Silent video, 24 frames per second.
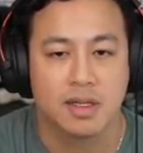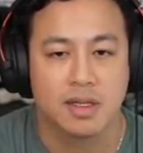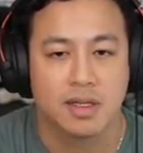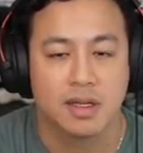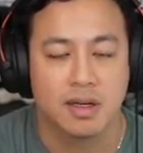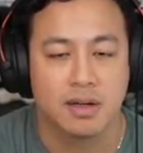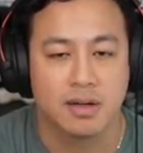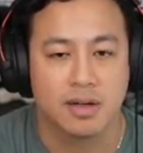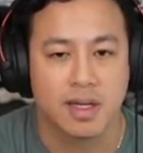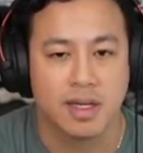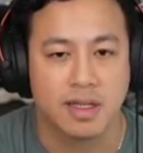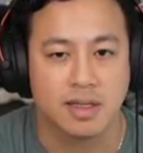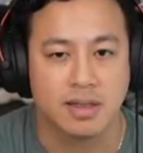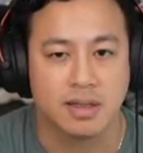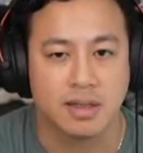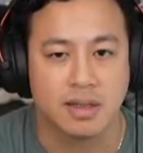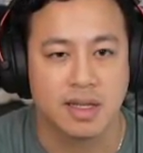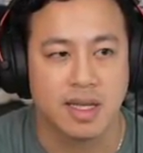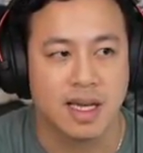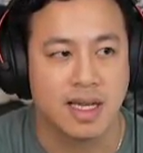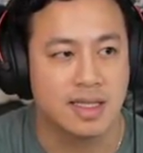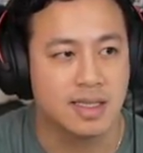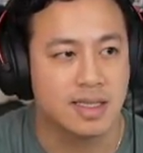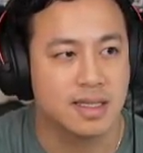Okay, so
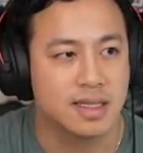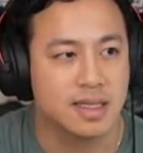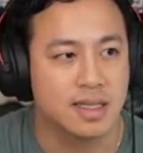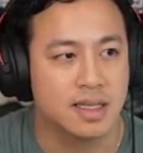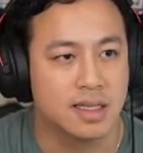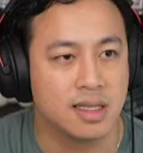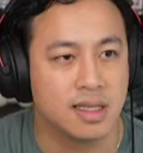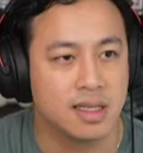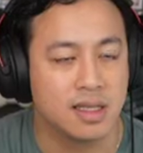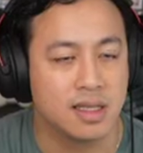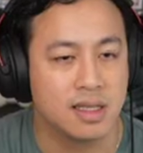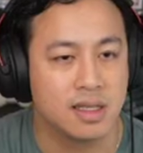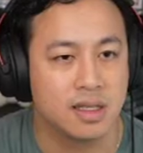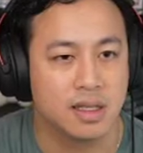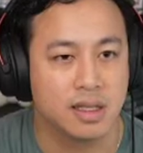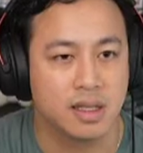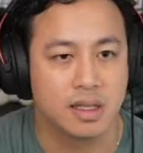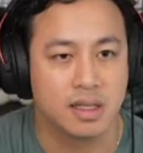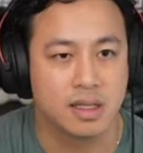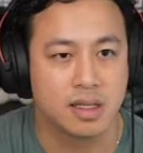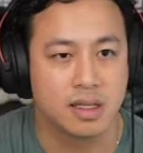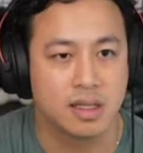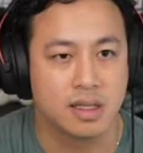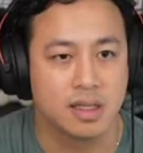that's in
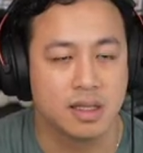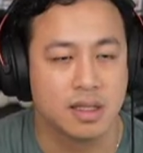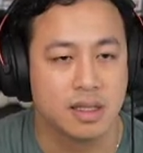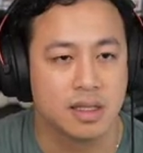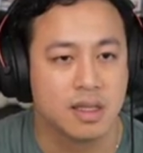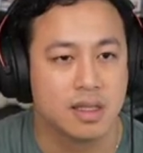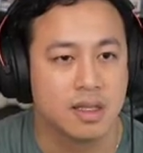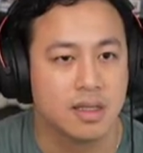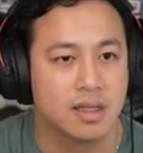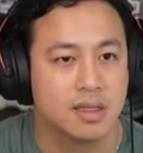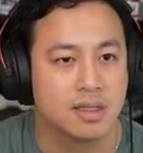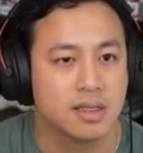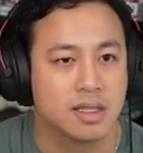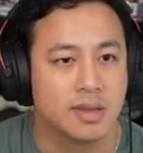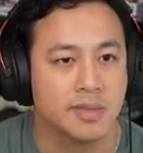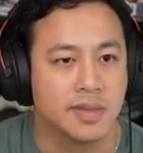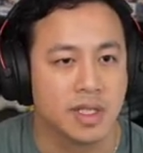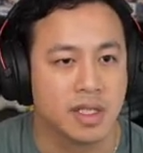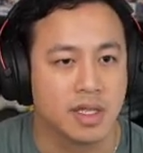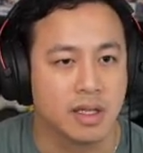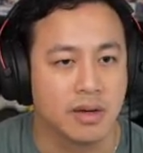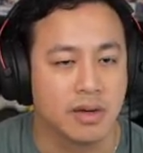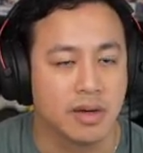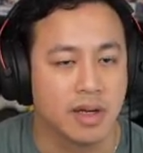here. So let me
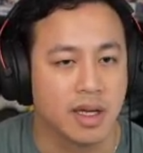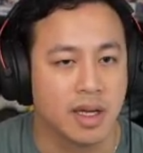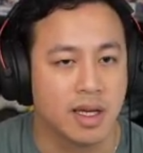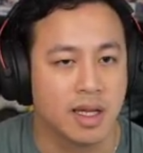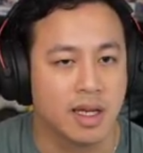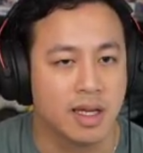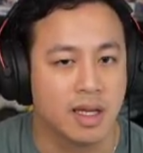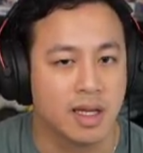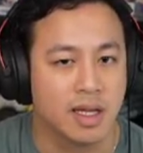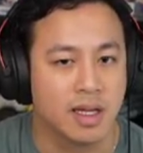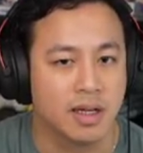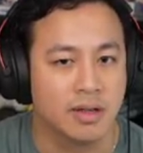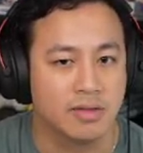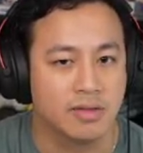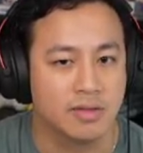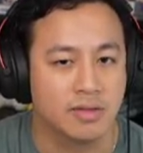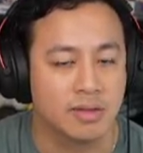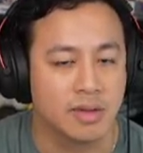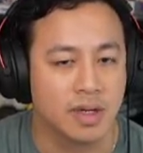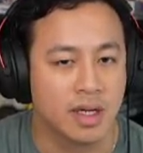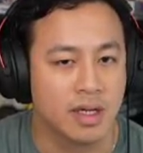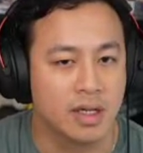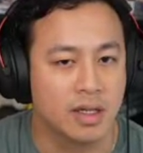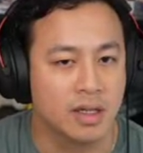go ahead and
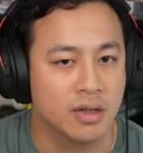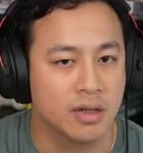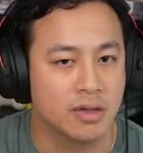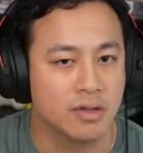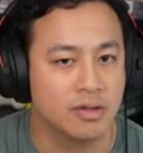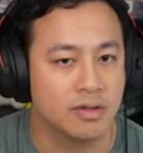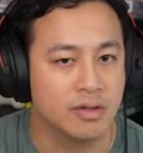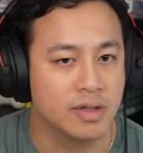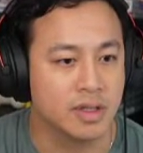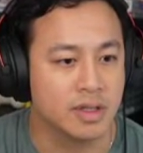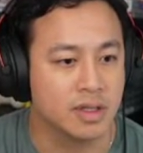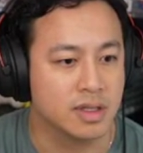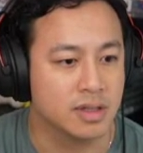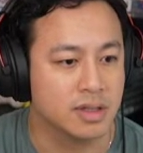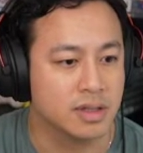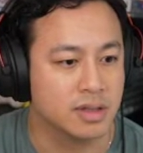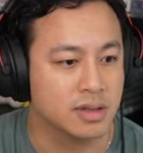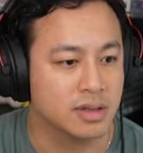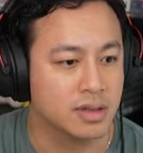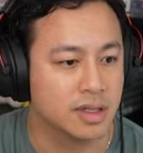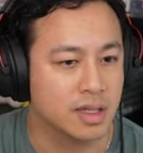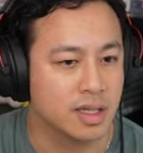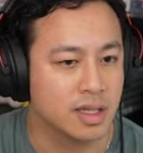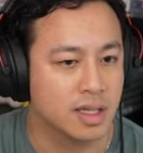run over
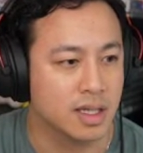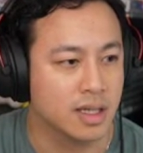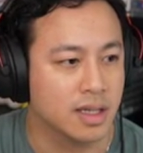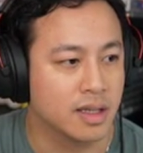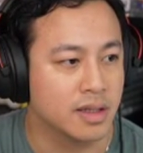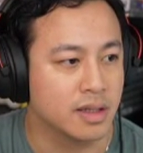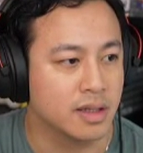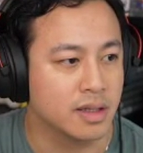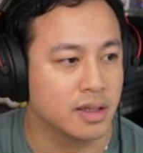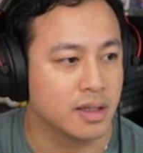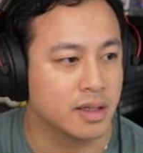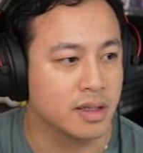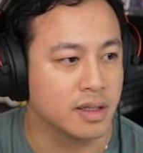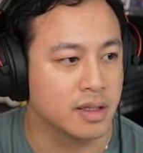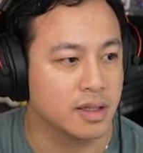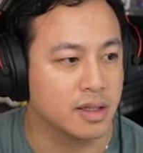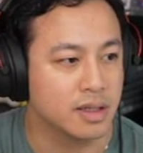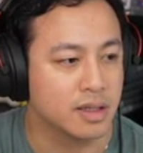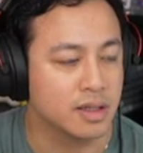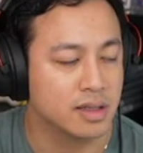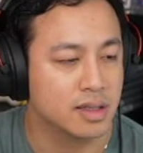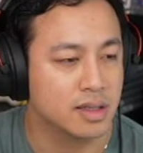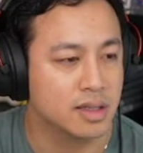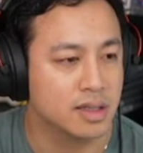to the other
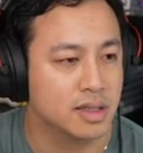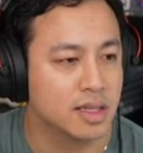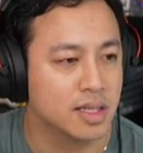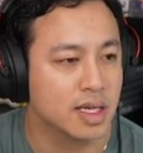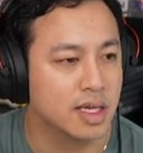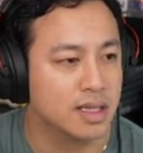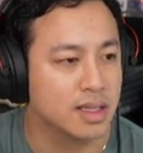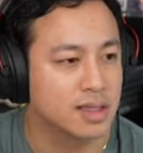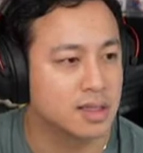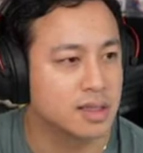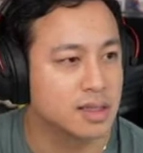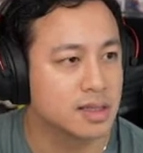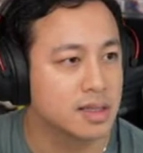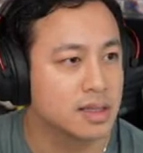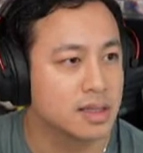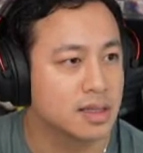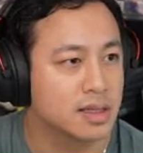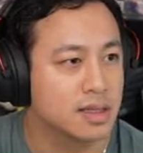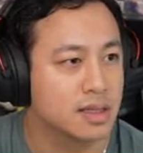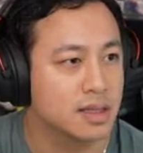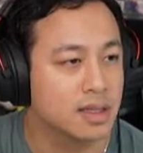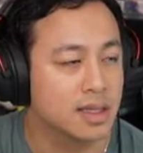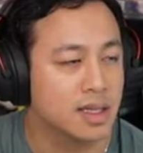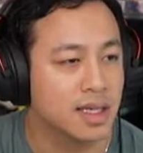docs,
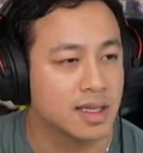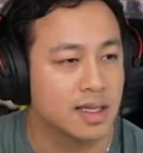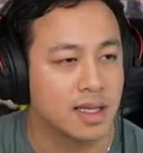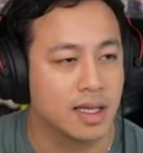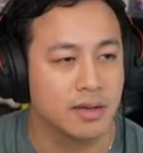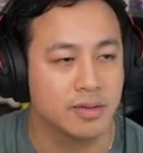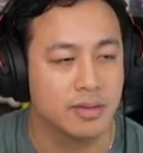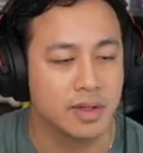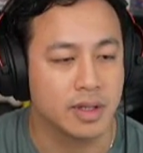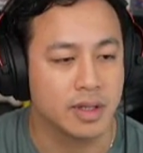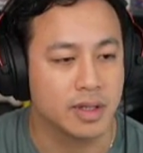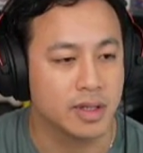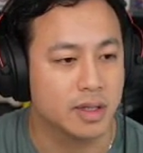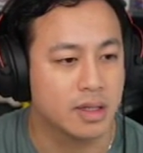not that one,